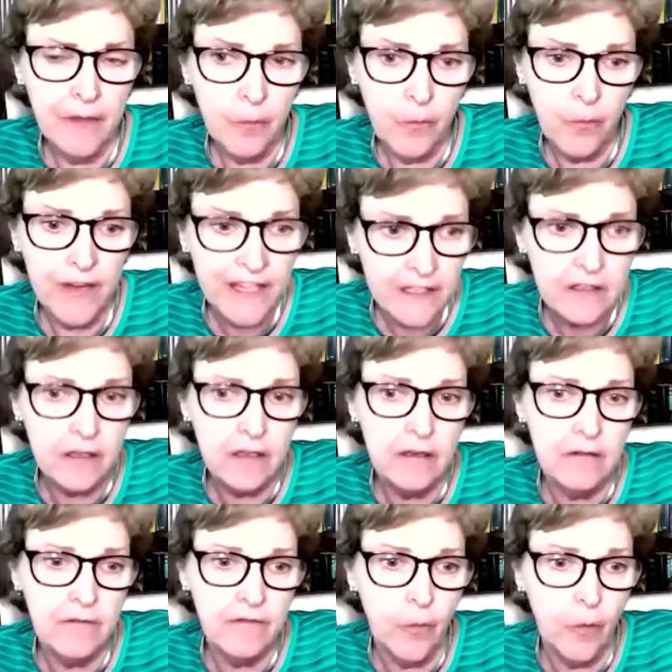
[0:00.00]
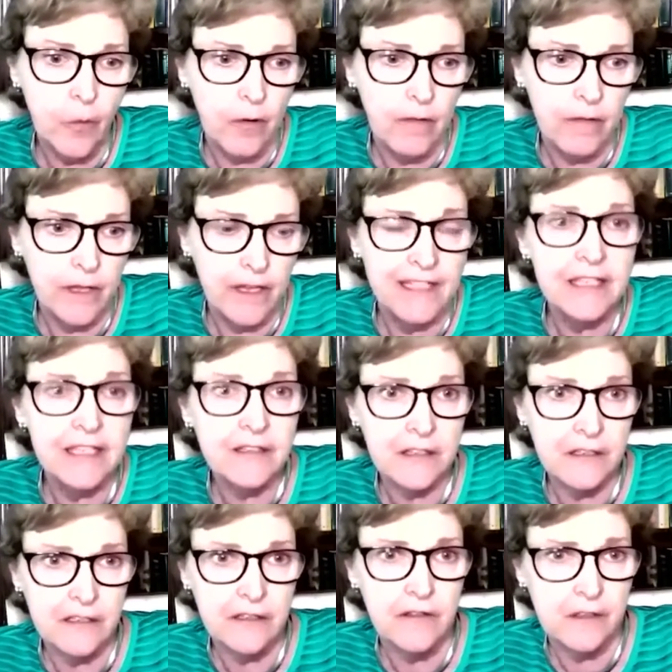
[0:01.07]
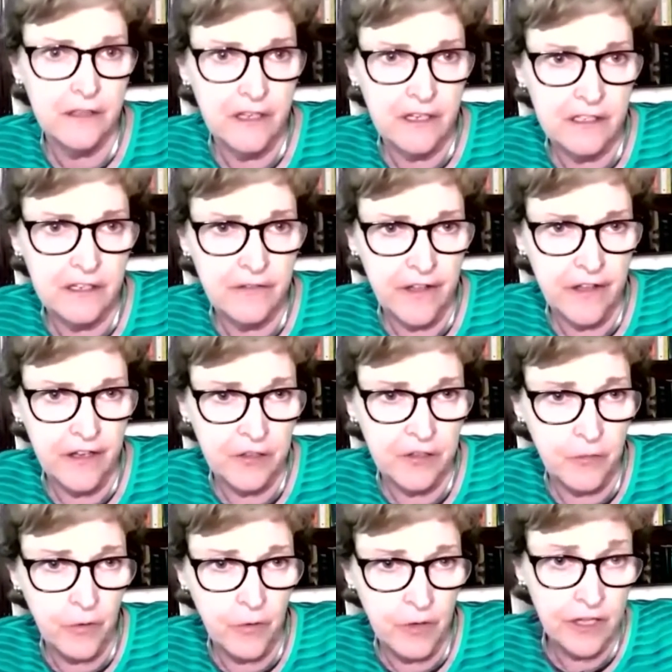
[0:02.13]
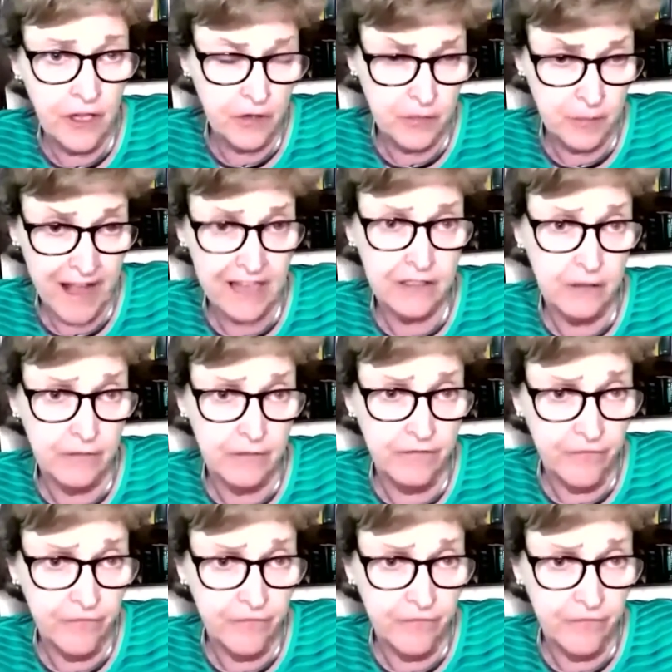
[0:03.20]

the reason for the existence of the CDC Foundation really goes back to